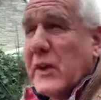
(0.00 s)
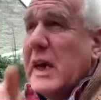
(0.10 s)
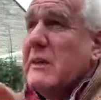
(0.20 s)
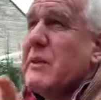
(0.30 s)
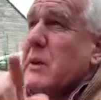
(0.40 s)

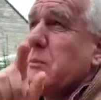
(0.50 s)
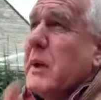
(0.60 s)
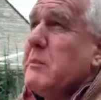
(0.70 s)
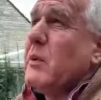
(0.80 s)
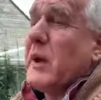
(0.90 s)
Even the
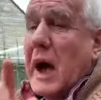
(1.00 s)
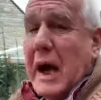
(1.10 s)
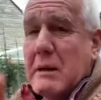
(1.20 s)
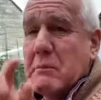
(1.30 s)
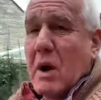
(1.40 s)
people that
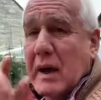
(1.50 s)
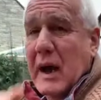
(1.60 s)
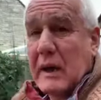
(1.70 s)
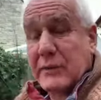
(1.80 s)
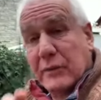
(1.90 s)
hate my
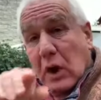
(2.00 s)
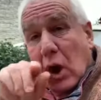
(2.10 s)
guts,